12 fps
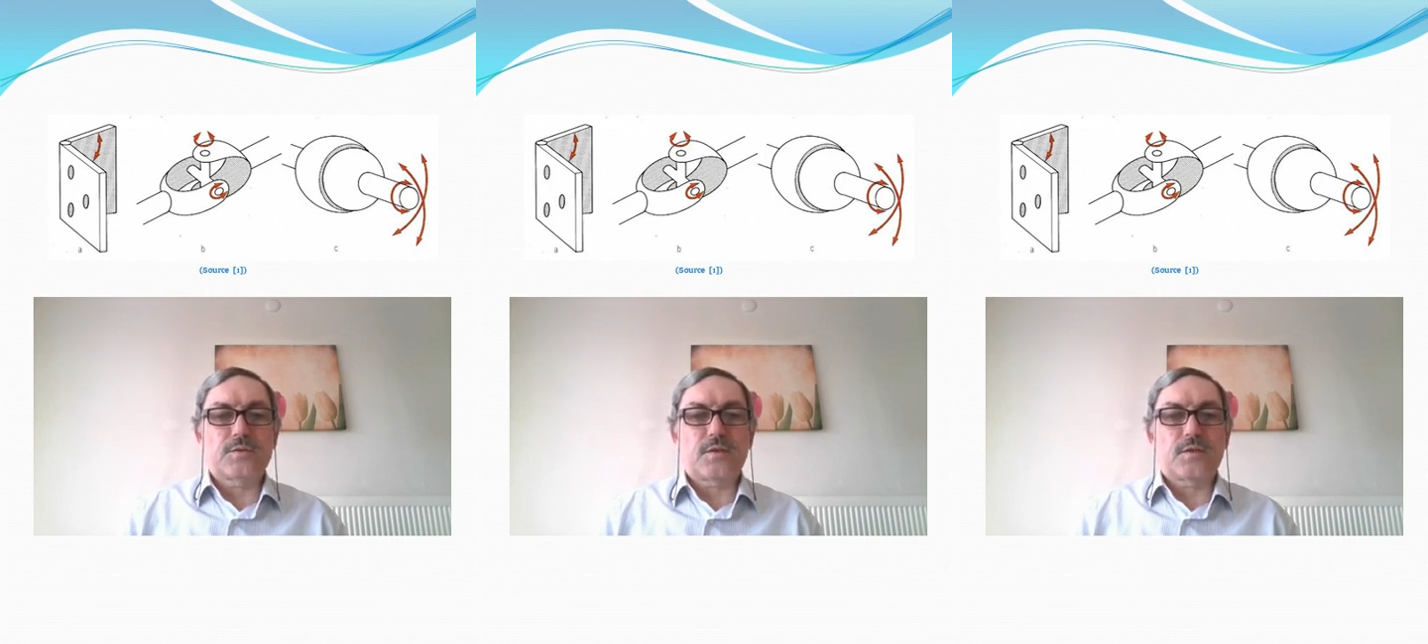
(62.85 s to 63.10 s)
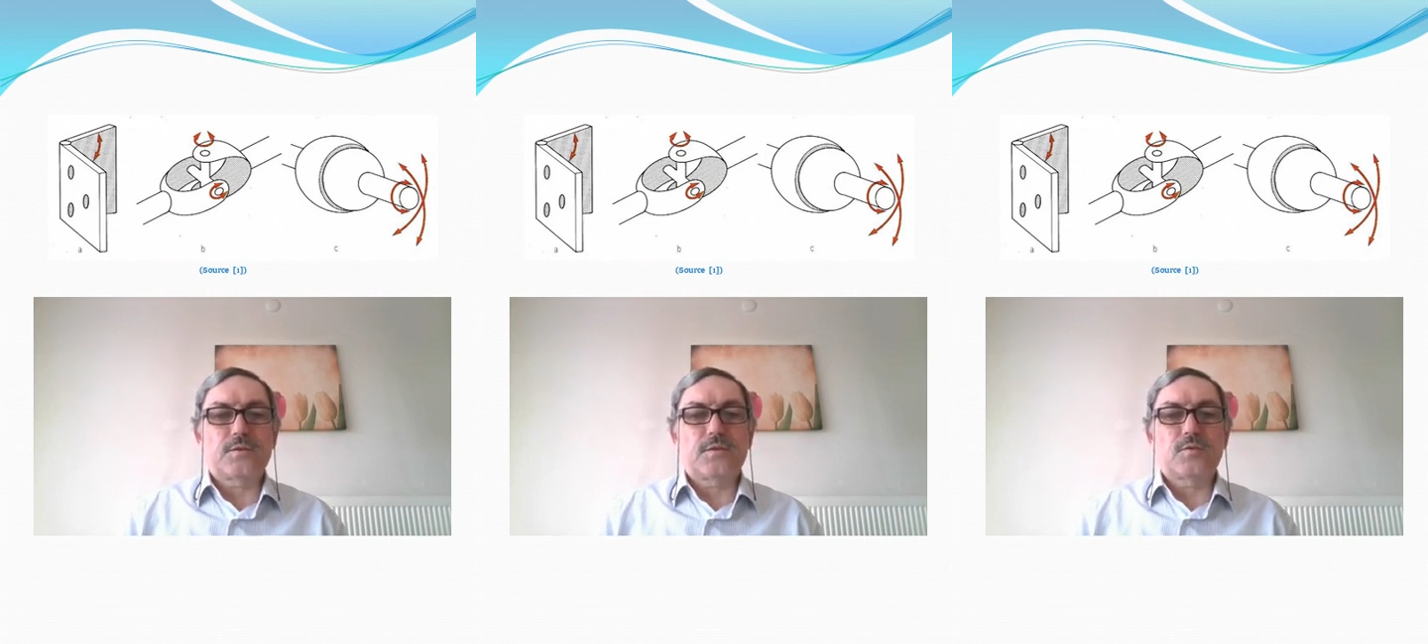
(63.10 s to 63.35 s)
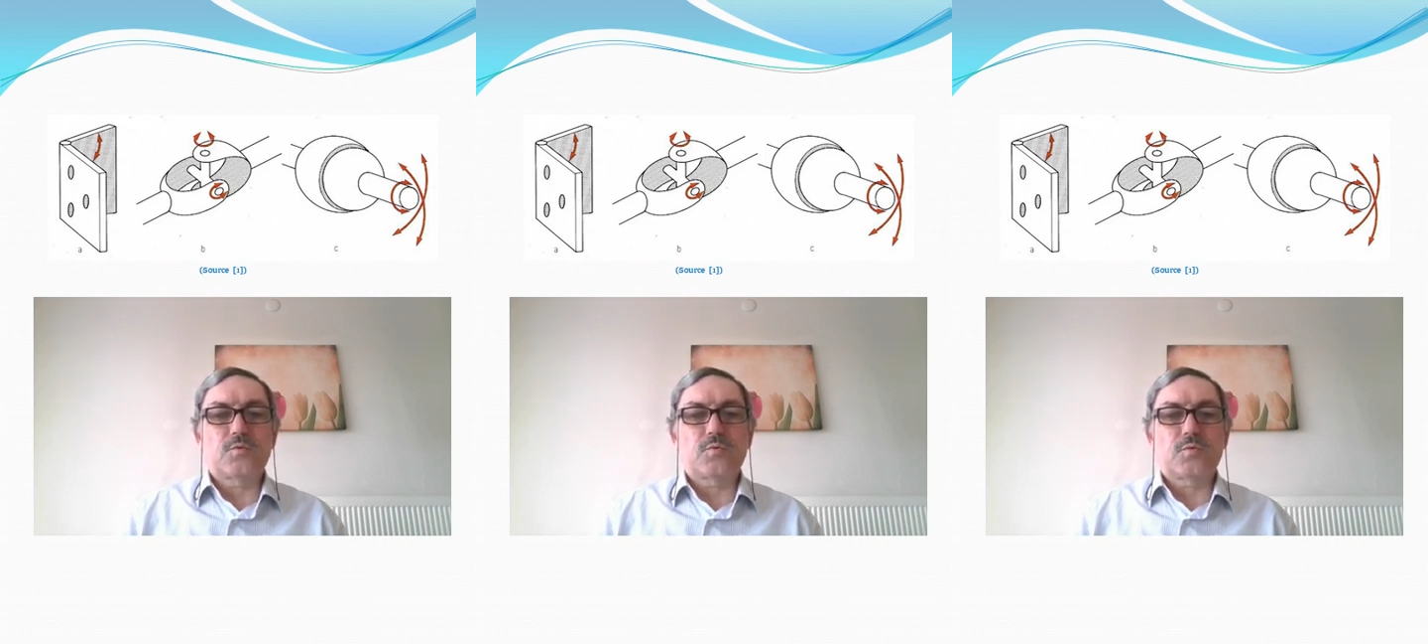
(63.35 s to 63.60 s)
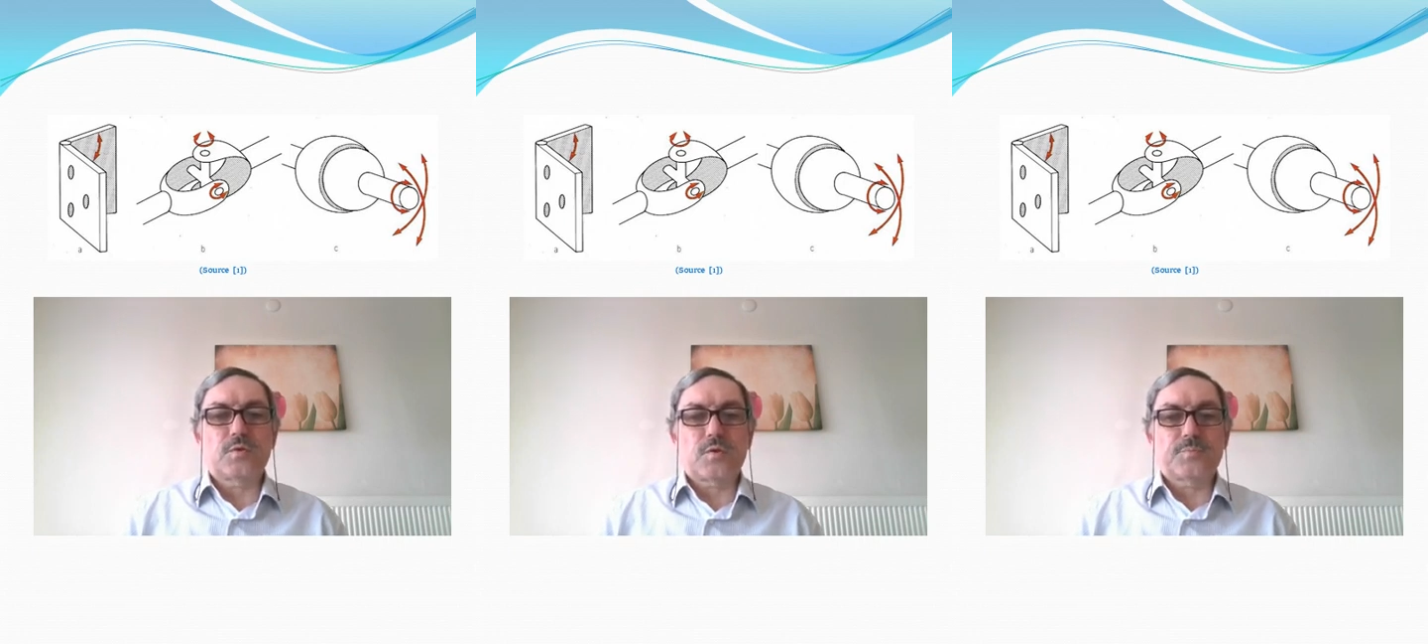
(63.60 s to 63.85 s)
are needed to
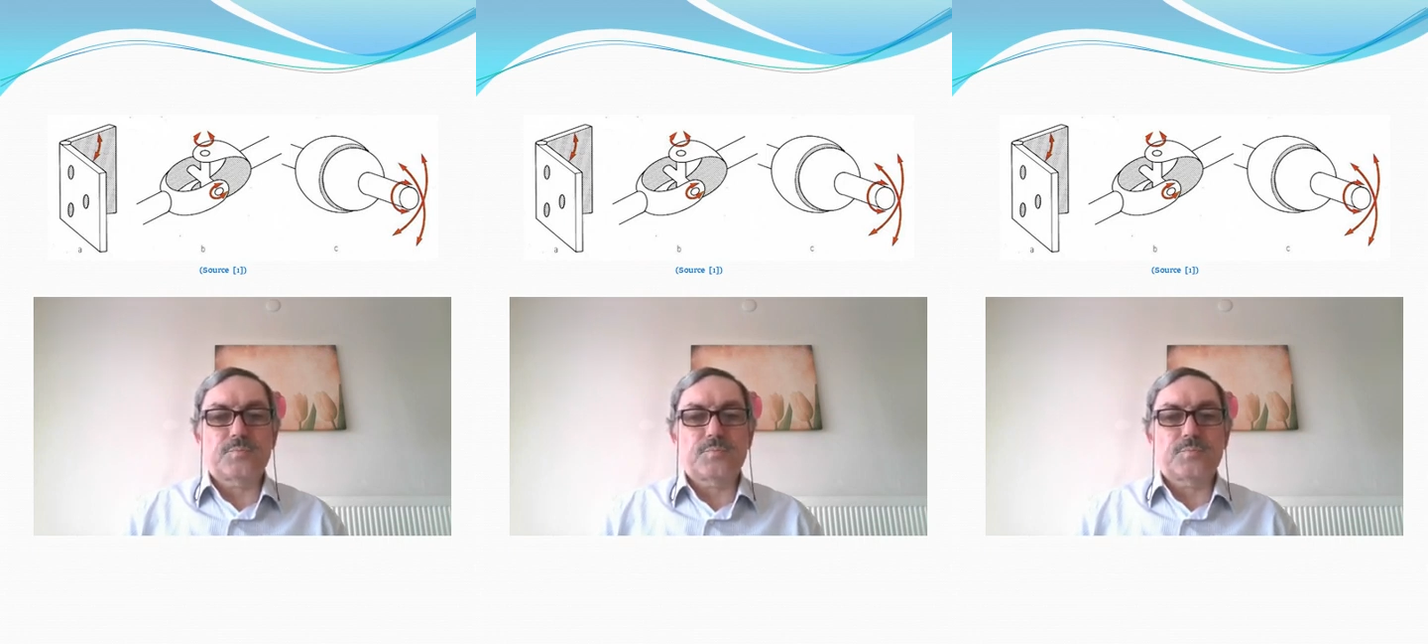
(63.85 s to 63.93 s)
determine the